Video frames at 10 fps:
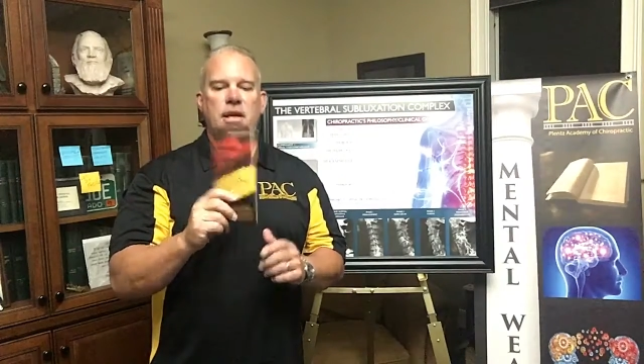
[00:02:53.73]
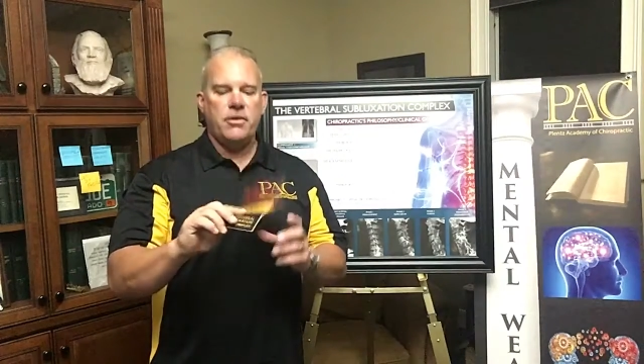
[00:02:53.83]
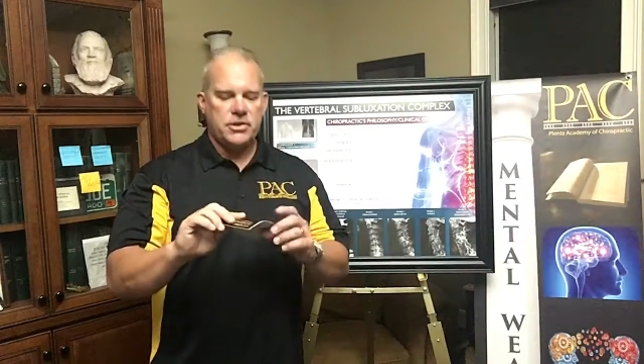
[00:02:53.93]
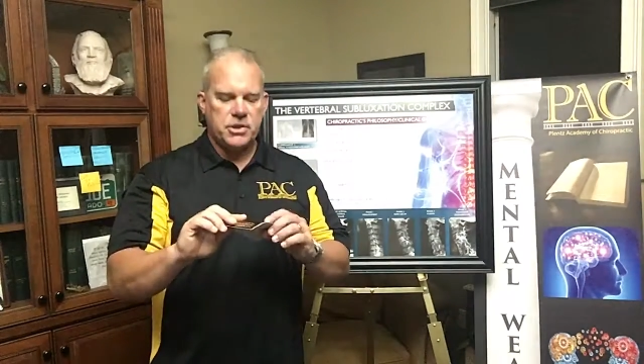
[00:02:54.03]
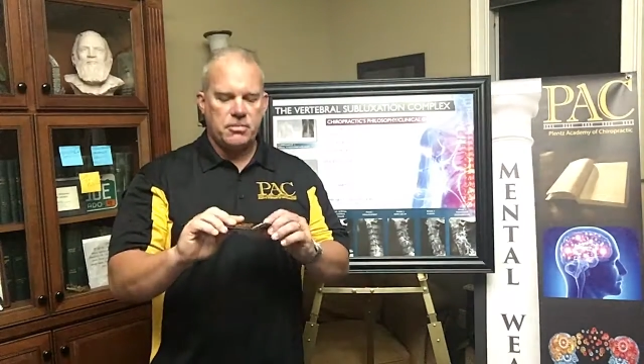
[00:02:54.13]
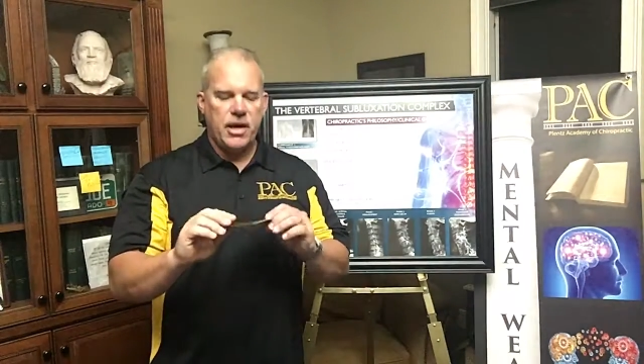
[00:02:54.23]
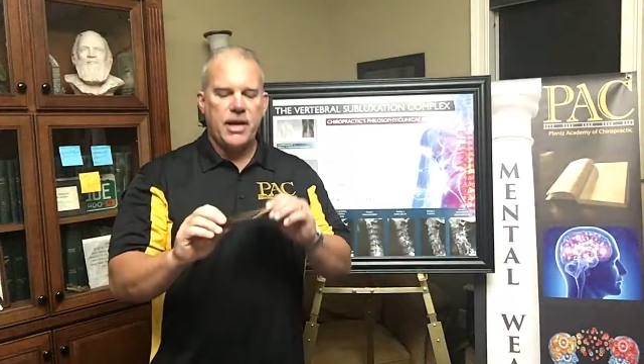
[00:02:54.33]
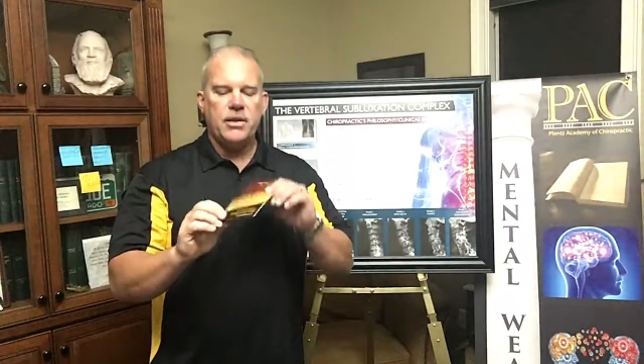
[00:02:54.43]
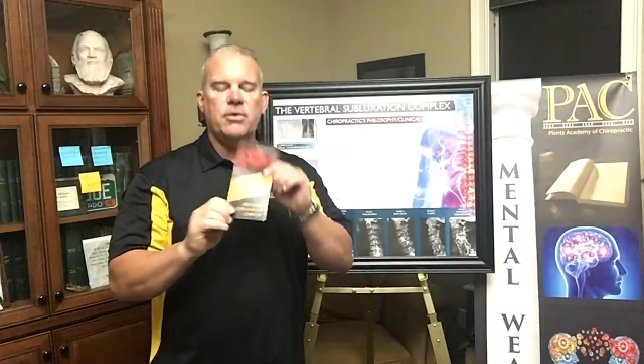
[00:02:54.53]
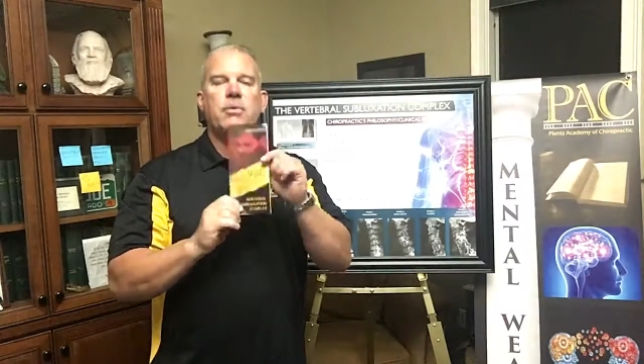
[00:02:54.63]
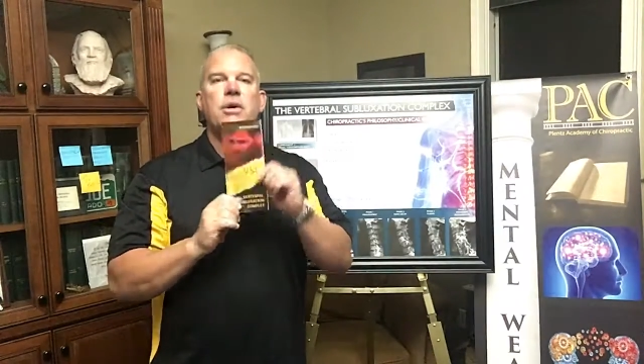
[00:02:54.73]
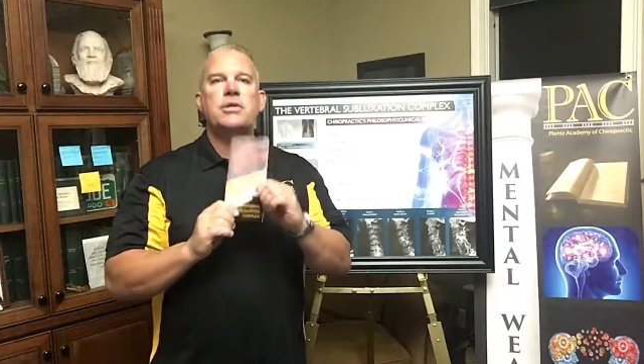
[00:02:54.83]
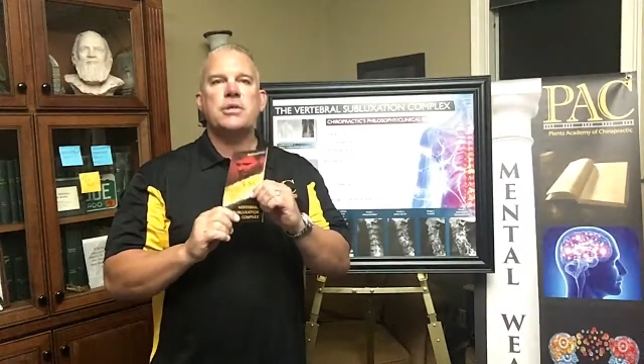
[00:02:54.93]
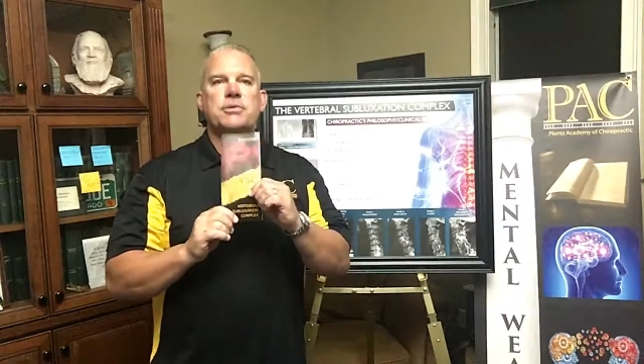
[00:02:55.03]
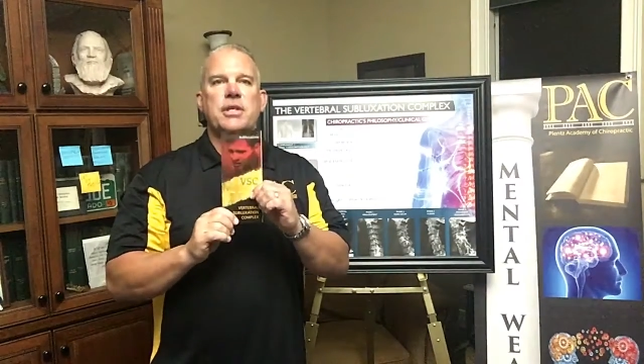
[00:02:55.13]
Now this is a brand new
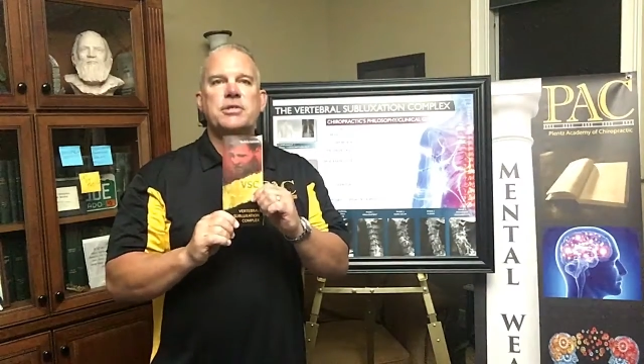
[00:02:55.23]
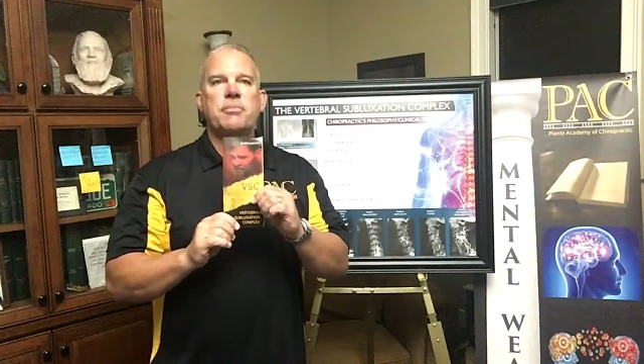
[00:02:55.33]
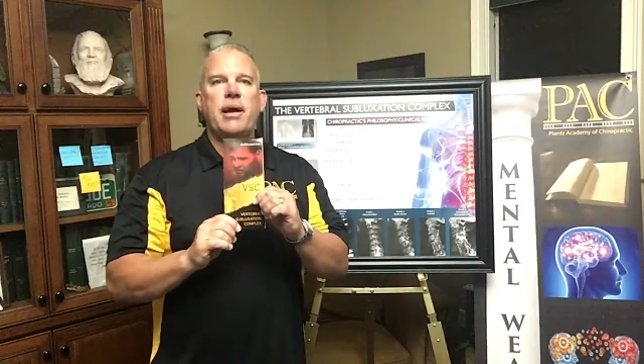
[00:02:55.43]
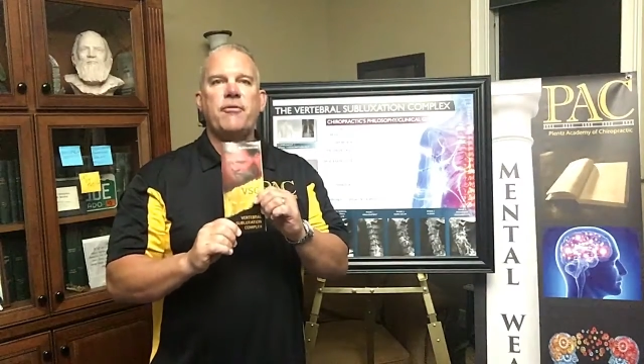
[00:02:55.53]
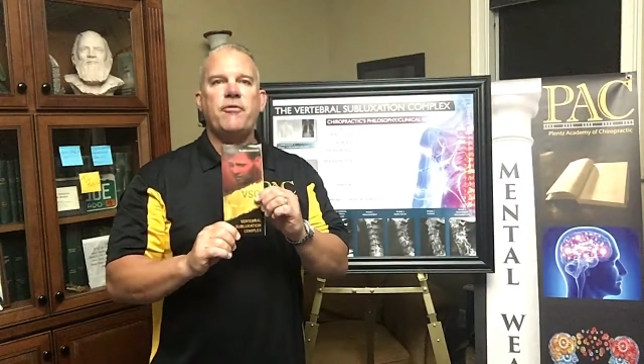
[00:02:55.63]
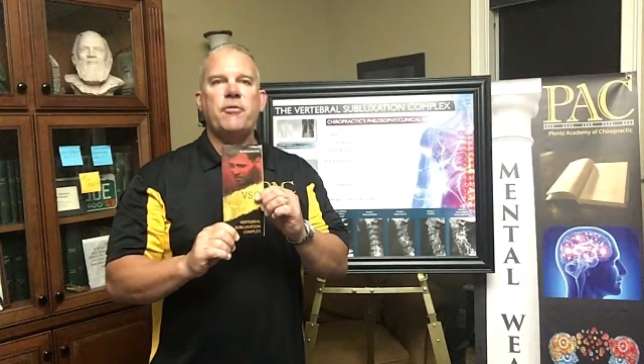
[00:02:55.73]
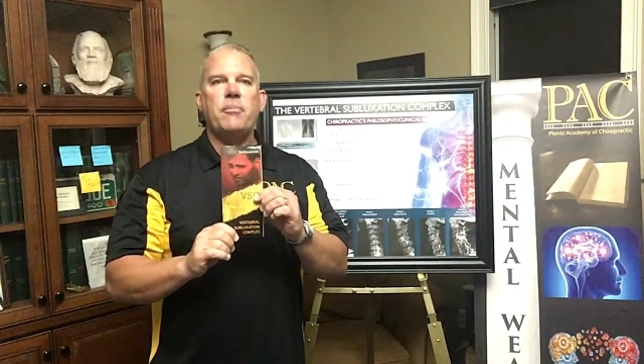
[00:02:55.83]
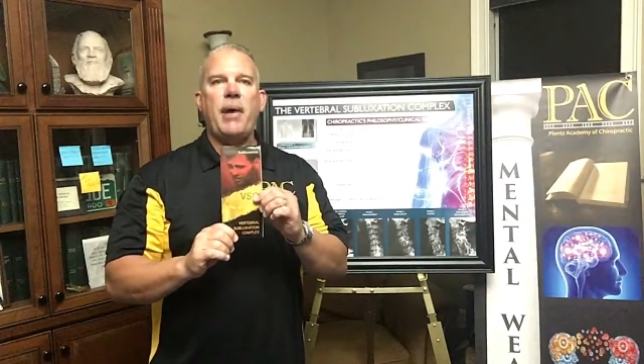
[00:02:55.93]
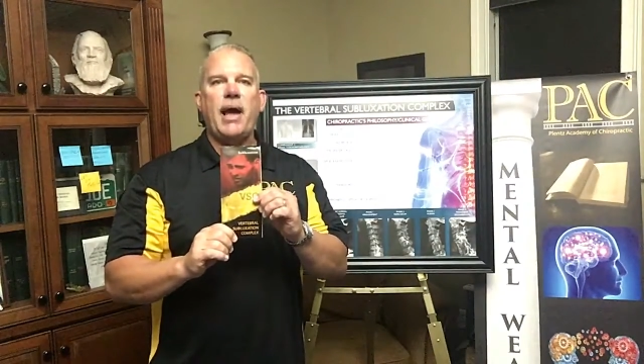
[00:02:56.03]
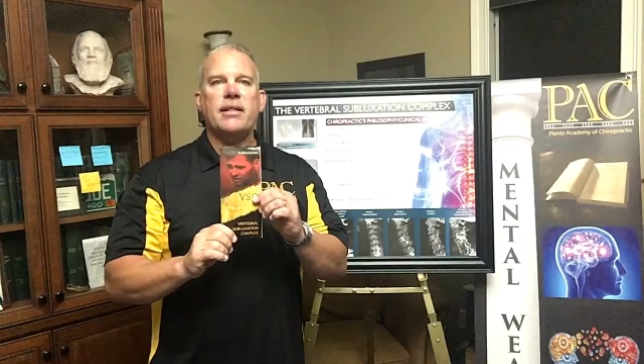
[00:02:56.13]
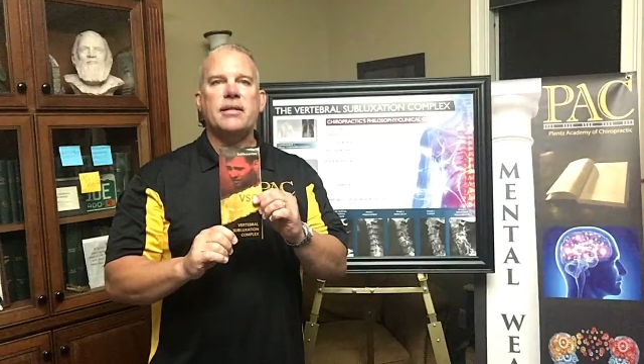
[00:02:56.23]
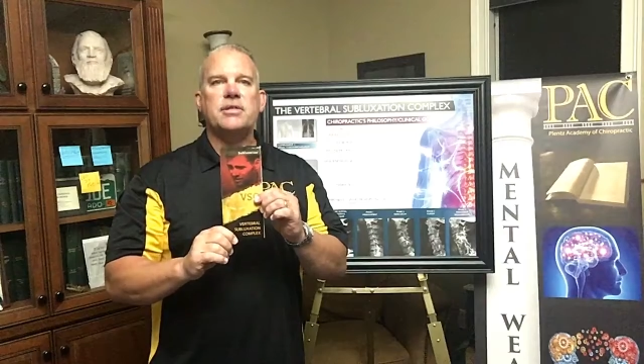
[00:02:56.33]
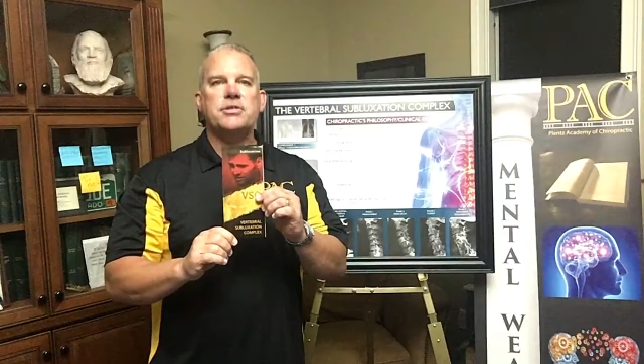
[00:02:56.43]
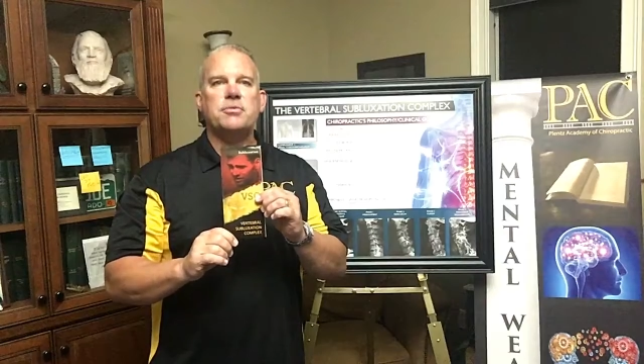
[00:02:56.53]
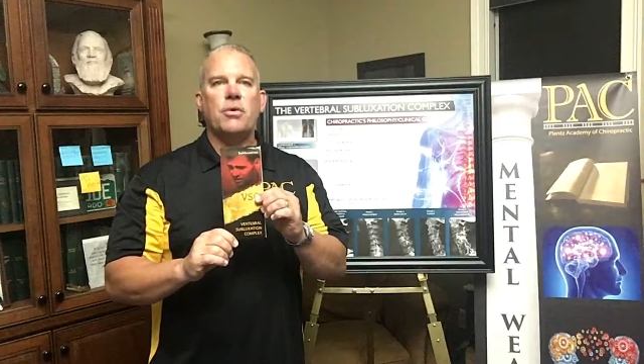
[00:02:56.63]
subluxation pamphlet from the pack that
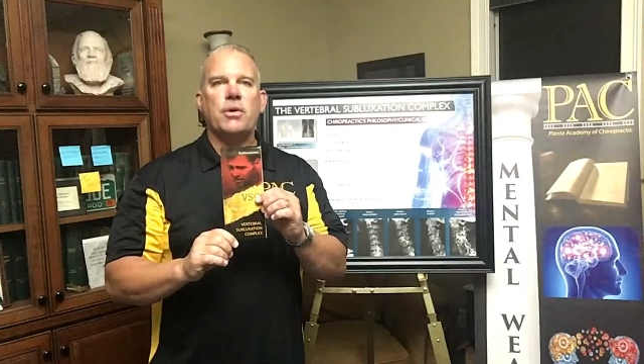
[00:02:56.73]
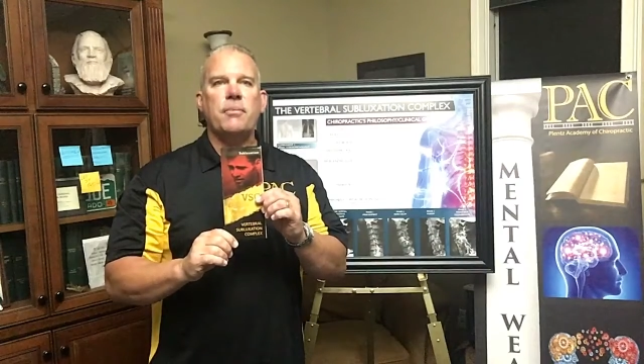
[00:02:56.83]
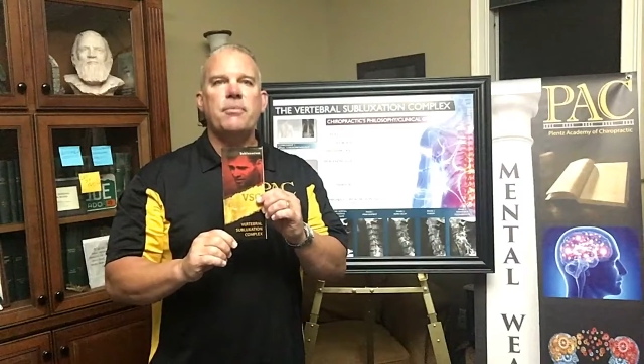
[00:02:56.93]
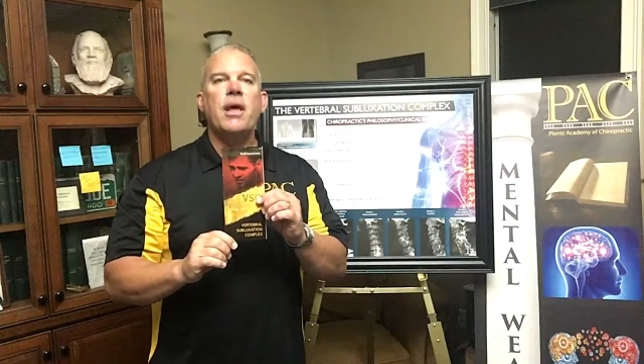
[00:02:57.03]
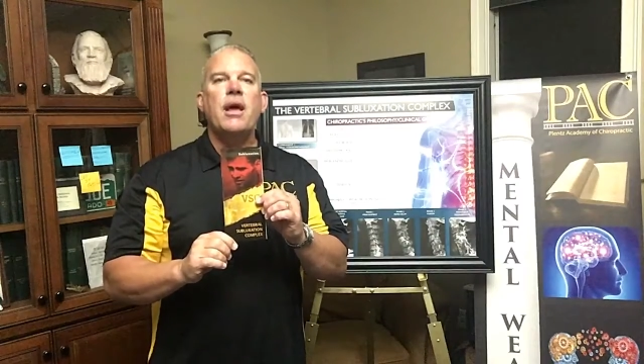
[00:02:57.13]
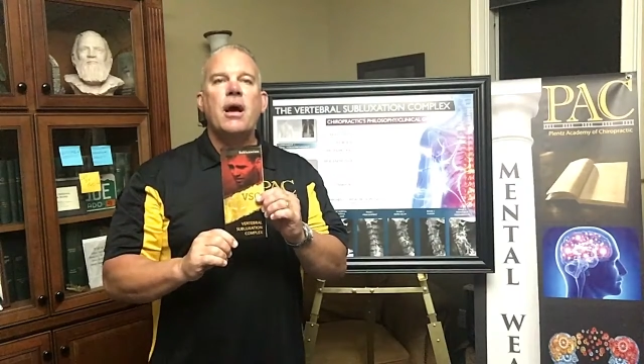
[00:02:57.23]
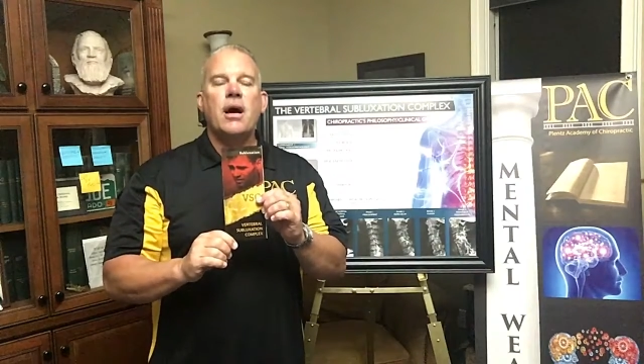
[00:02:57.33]
I just wrote up